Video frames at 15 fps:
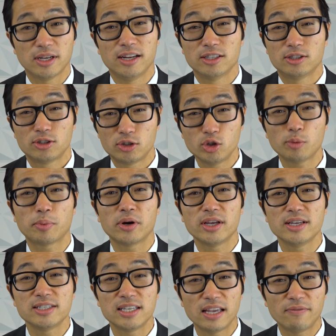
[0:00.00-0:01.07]
and it's super
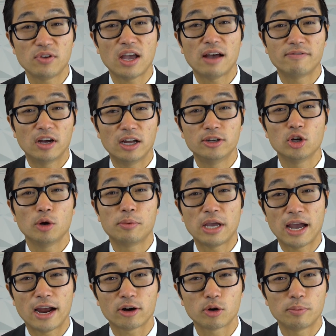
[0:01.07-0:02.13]
easy if you have
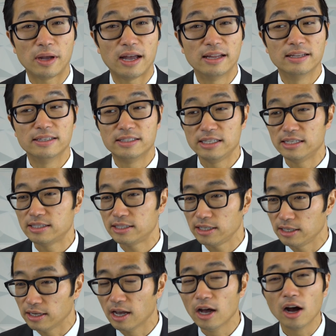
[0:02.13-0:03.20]
Adobe Acrobat D
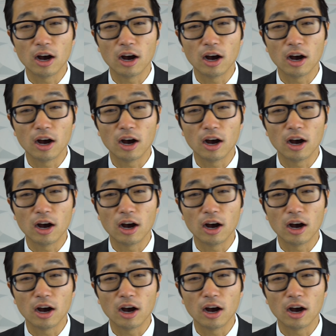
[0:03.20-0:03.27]
C.